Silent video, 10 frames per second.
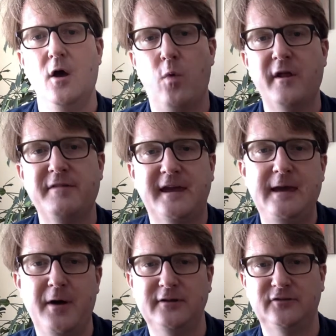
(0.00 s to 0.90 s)
One other
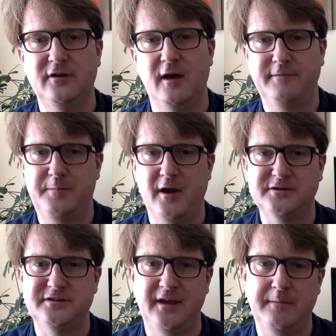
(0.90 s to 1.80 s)
key person of the
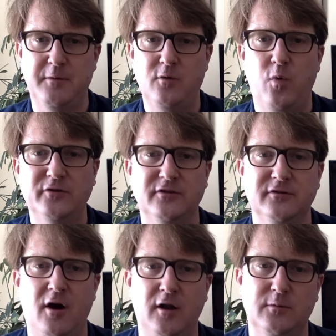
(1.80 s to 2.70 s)
production team who
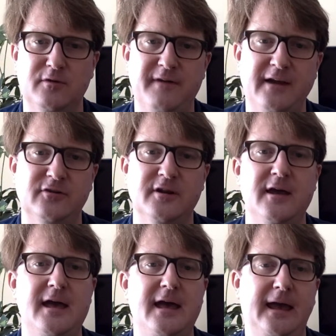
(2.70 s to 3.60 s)
wasn't a Hollywood veteran
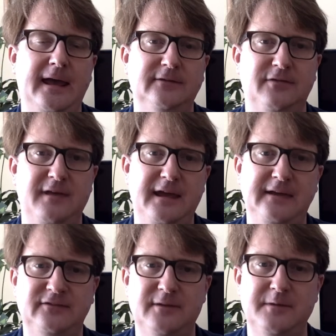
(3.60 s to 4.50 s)
is
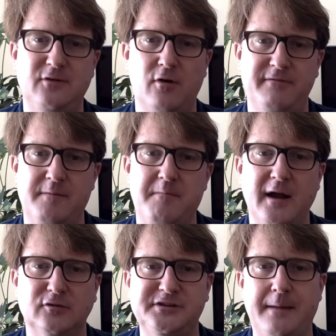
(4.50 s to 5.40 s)
the cinematographer
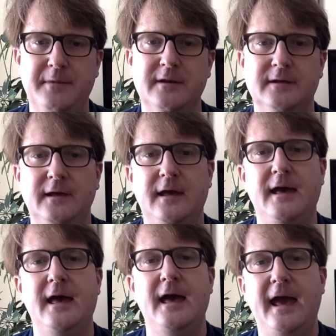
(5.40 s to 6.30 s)
Michael Chapman.
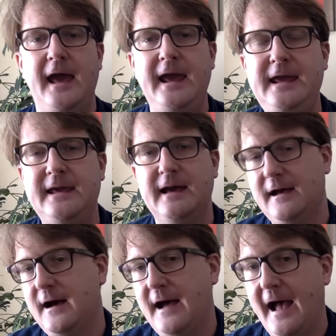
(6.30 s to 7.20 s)
He
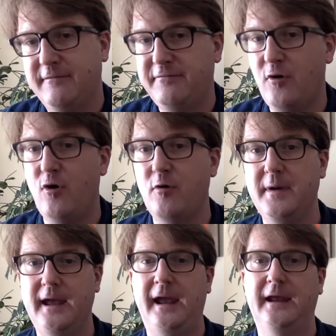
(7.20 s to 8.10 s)
had
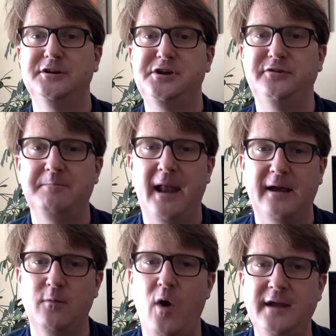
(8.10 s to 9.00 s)
form in shooting
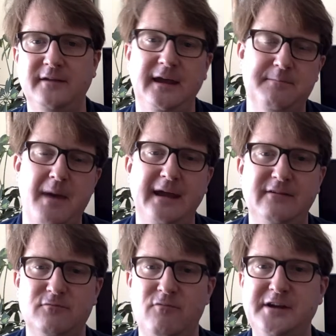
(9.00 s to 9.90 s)
black and white. He'd
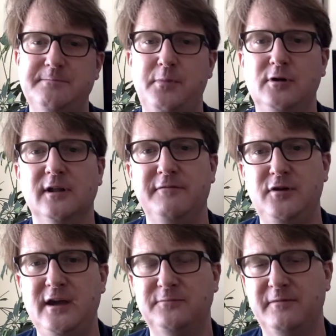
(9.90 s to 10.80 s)
made Raging Bull a
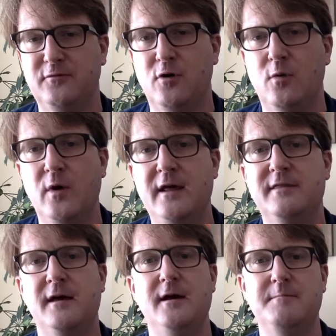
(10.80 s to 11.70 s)
few years before
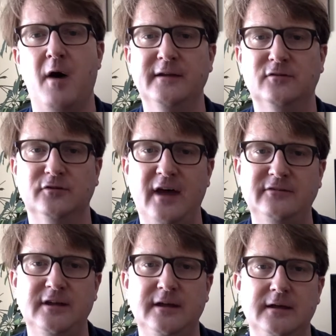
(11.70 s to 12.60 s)
with Martin
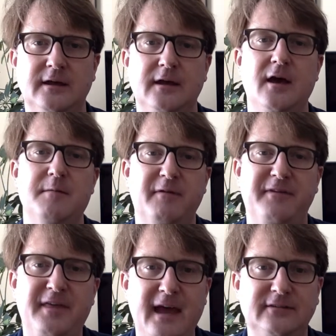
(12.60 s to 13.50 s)
Scorsese. But
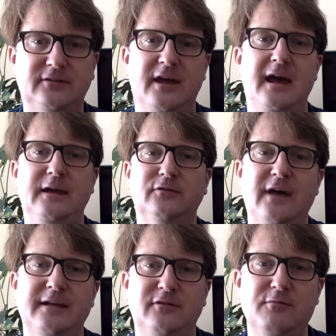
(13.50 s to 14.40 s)
for this, he also
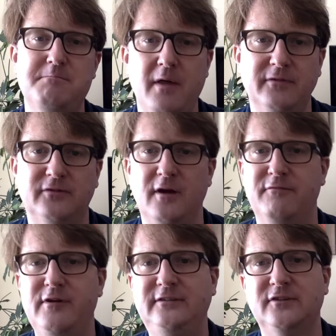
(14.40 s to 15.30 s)
had to do months
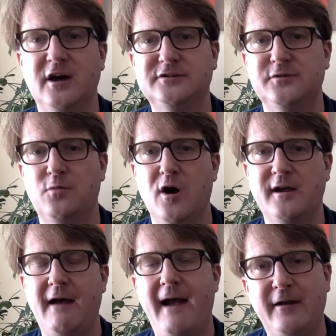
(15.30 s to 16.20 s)
of research to work
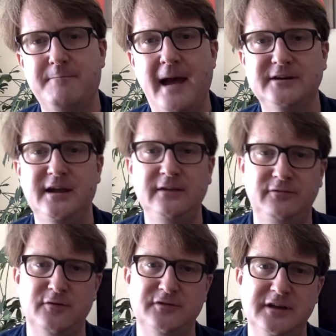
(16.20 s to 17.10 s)
out how to match his
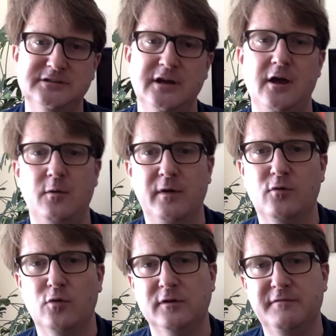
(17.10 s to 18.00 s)
footage with
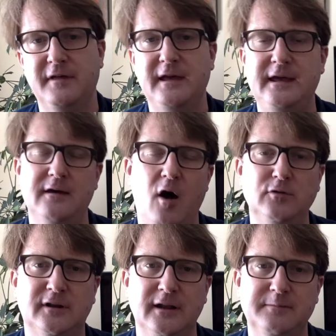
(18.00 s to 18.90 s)
all of the
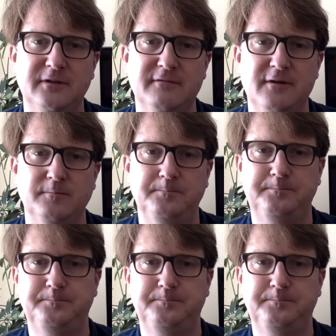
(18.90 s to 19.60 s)
old clips in the film.